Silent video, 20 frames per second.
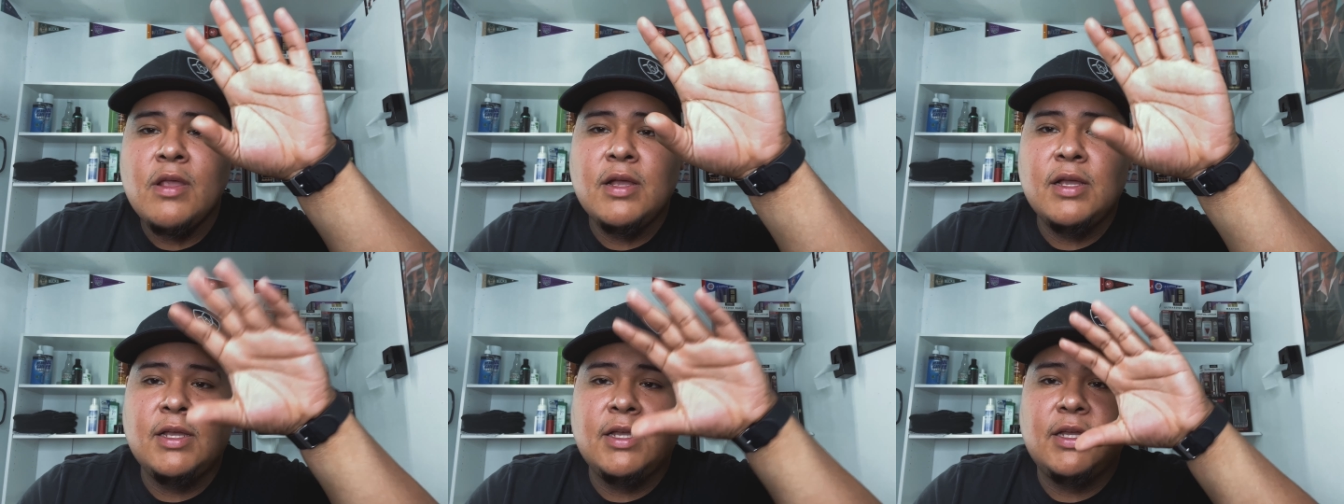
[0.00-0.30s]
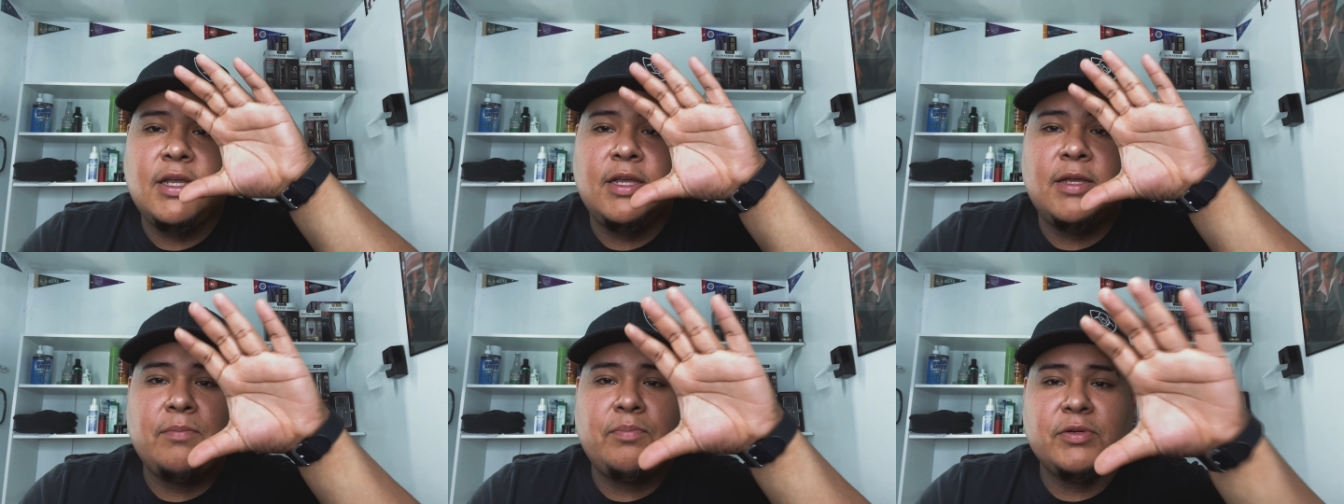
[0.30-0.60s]

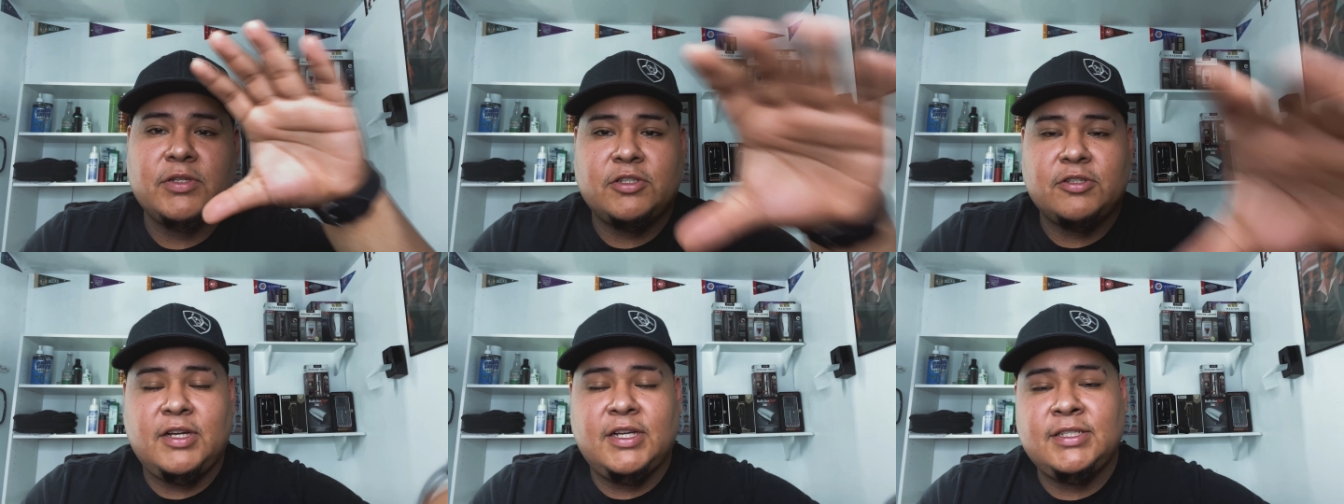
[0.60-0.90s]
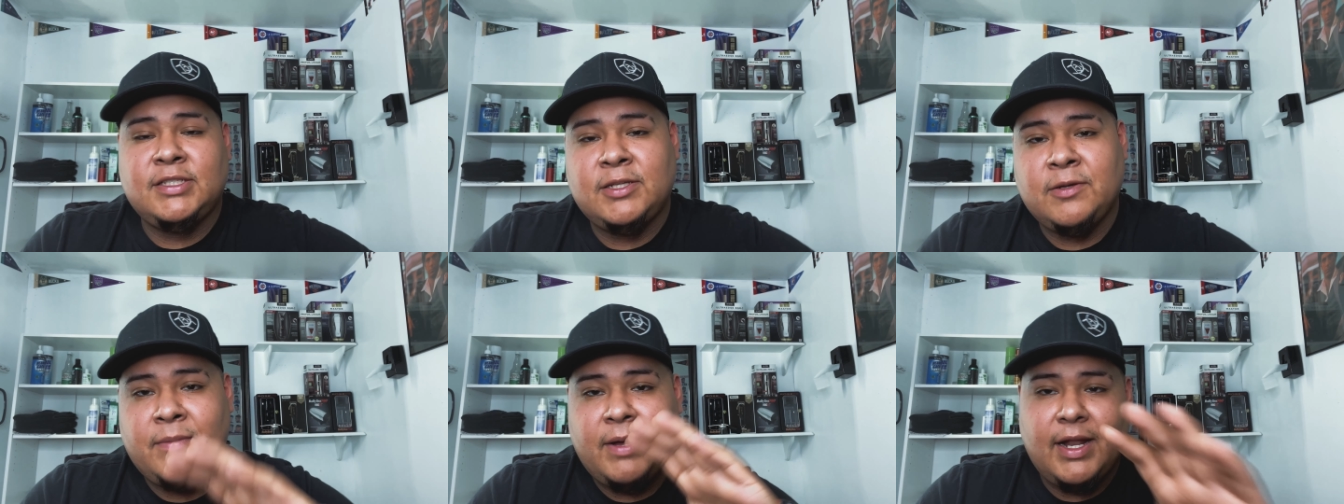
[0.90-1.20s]
it, it portrays
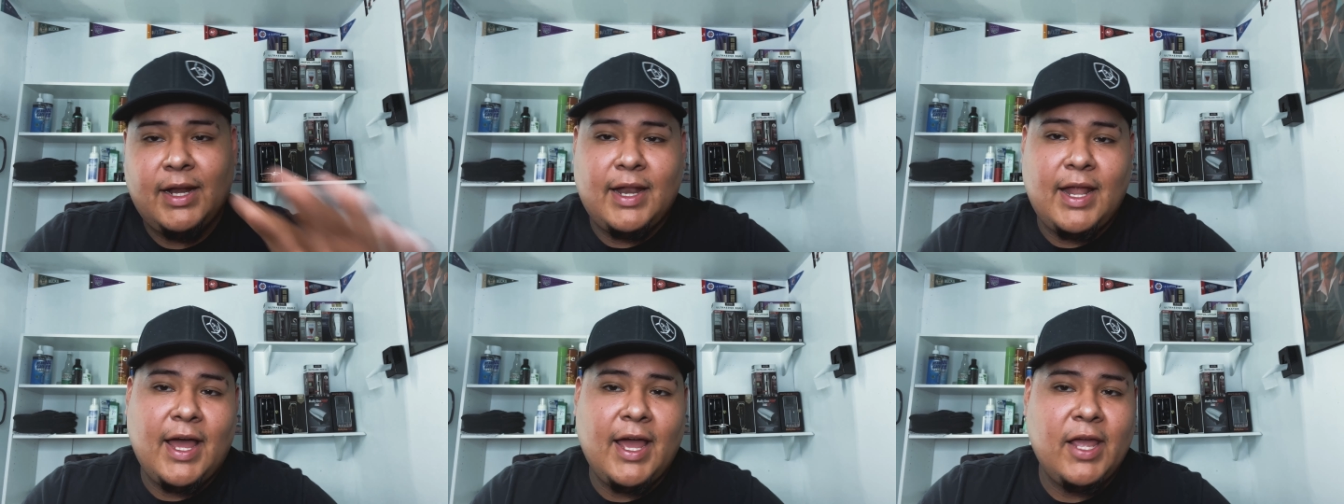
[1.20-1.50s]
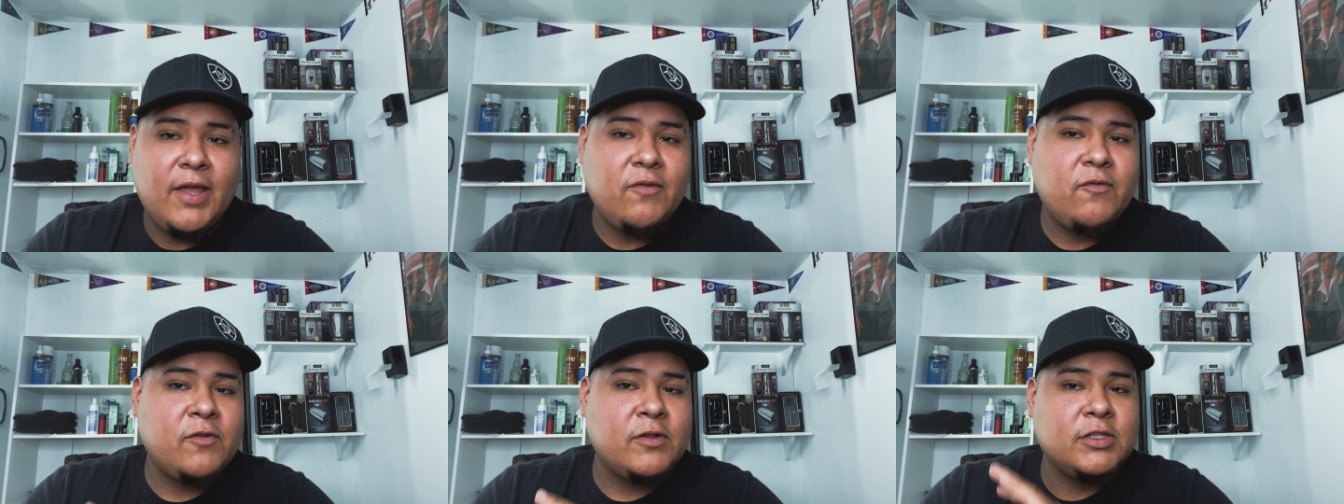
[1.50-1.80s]
to my
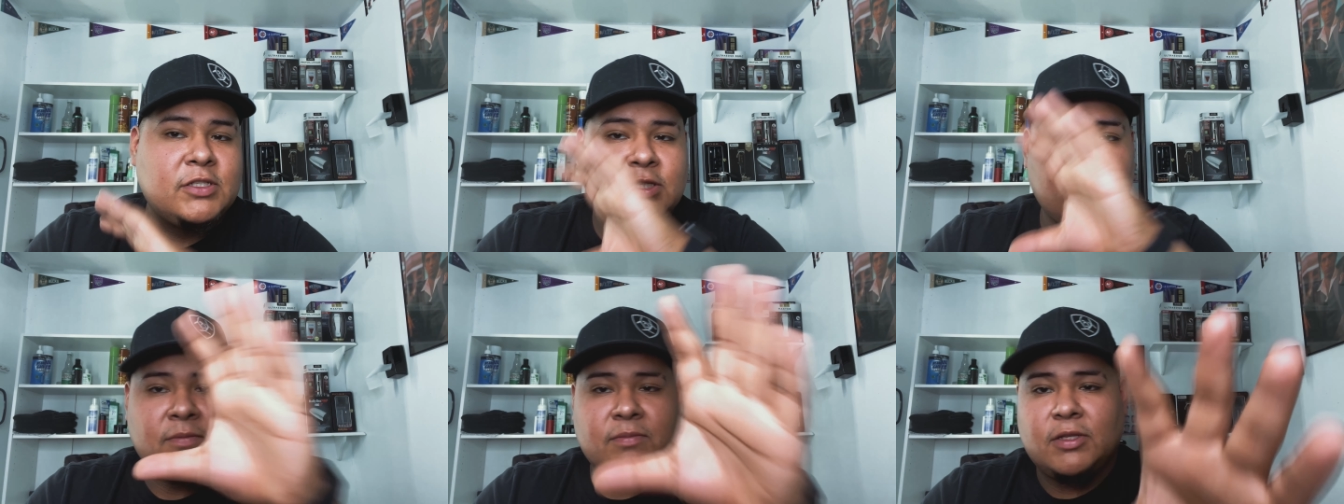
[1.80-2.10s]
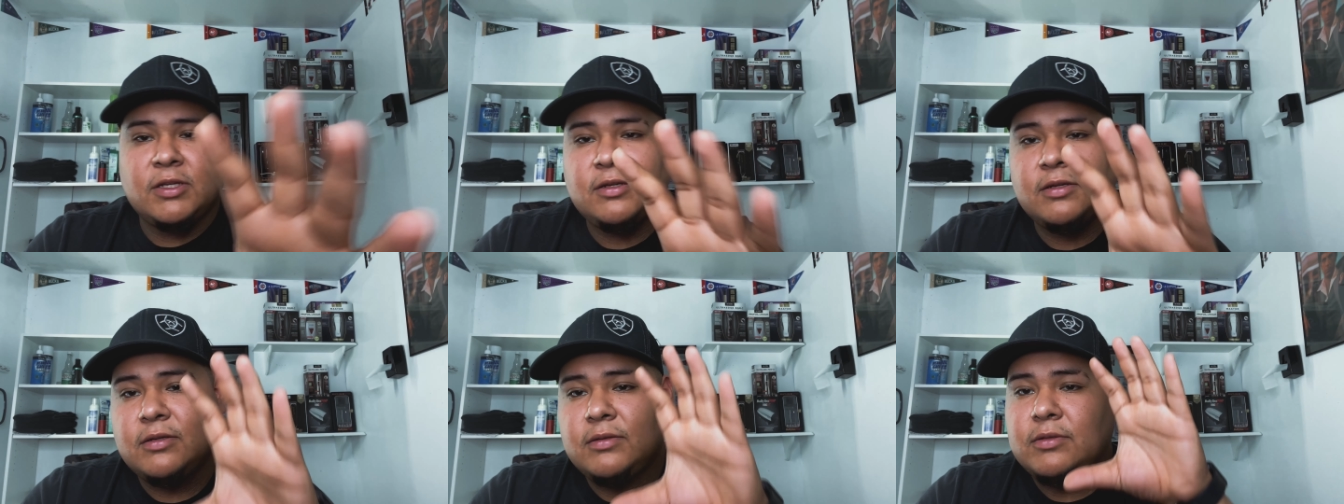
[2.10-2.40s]
life and
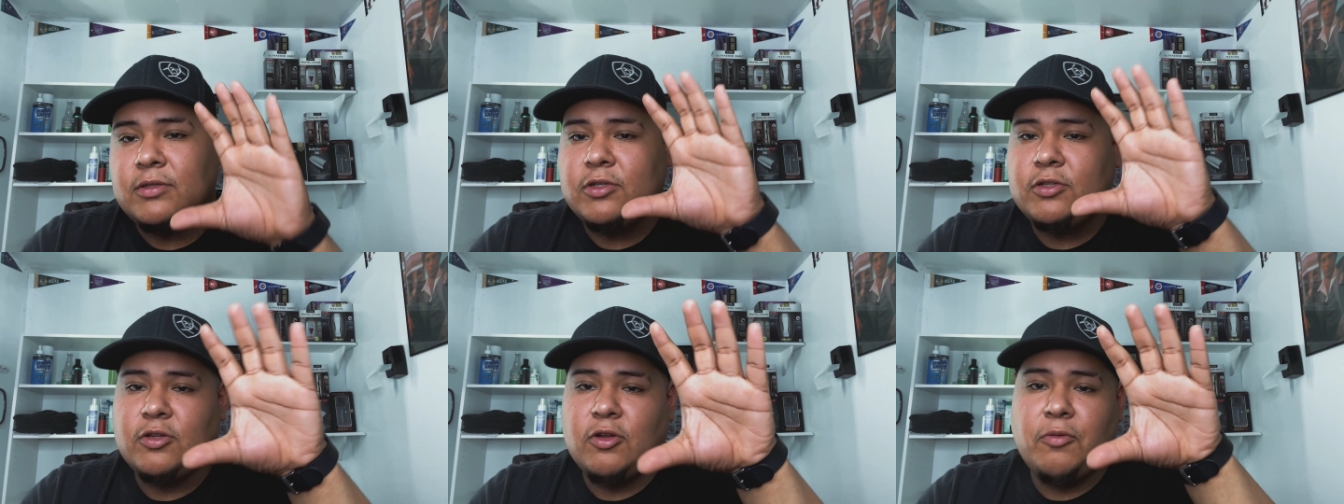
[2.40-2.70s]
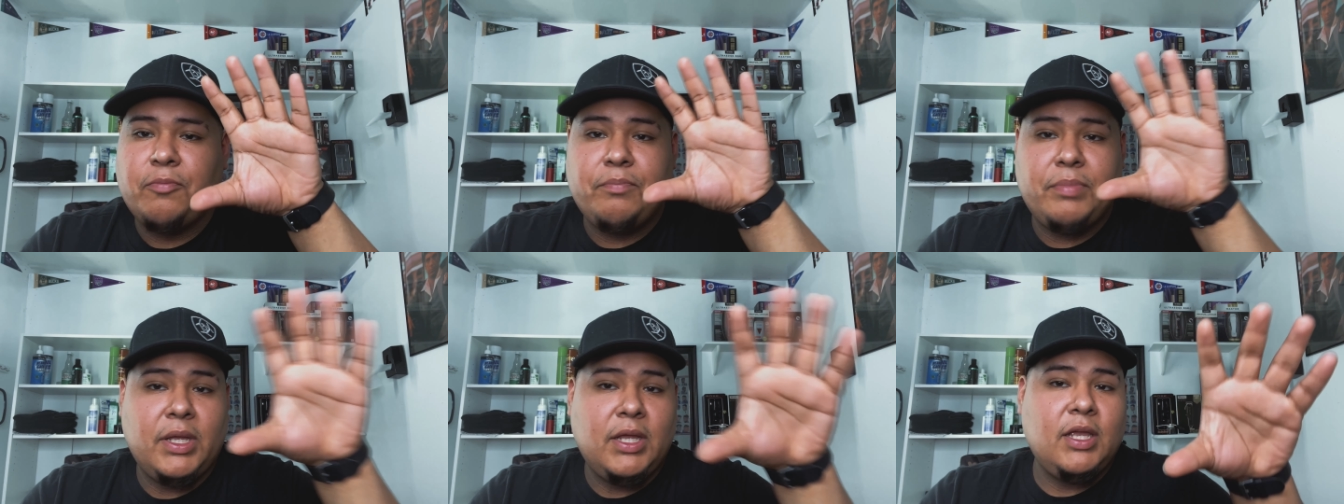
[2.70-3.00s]
something, you know,
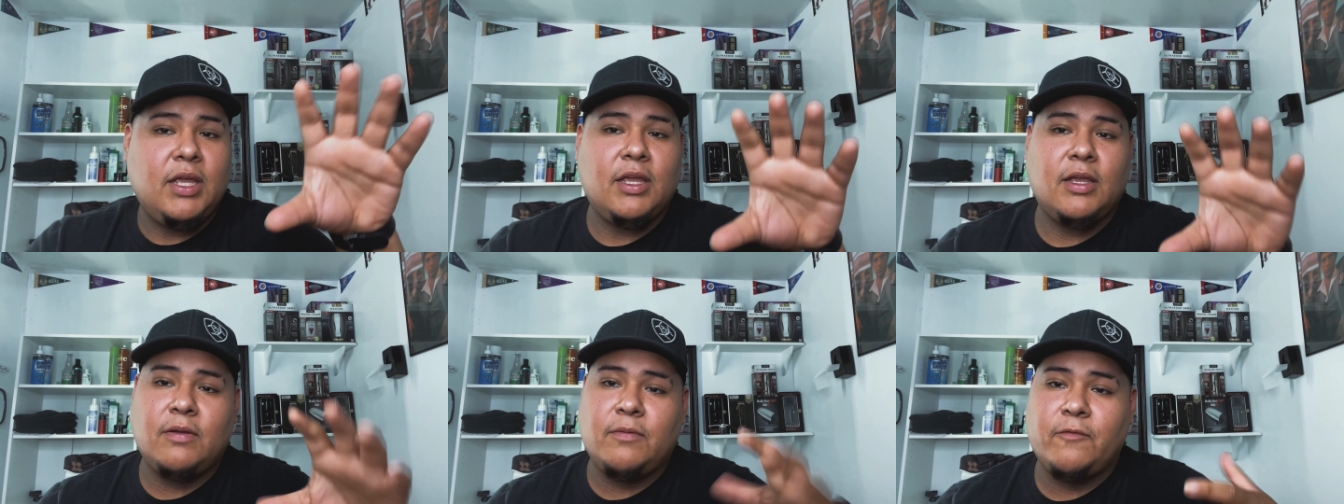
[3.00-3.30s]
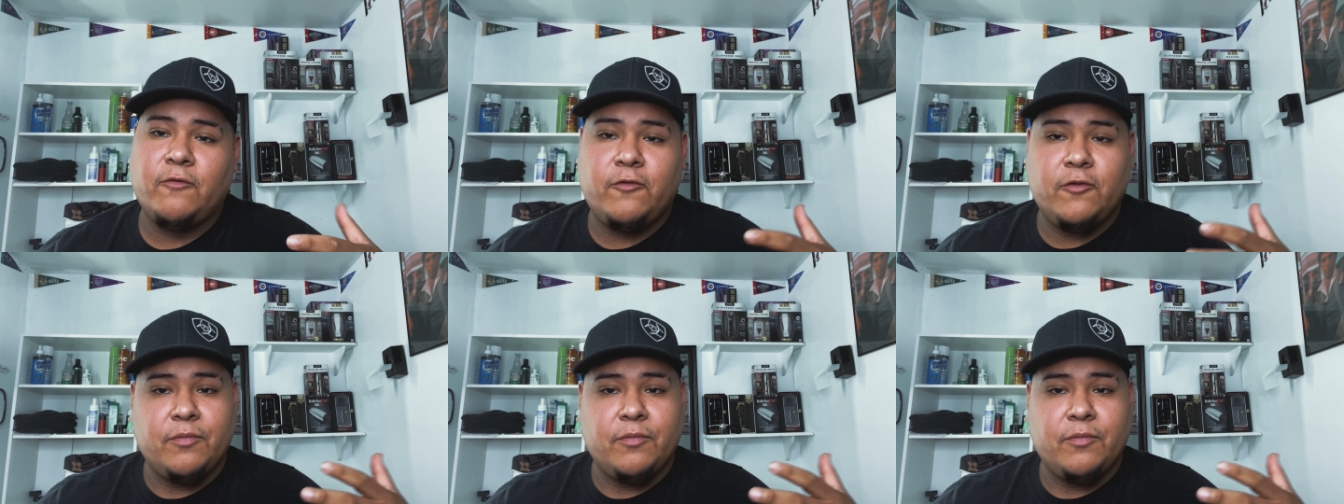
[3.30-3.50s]
big for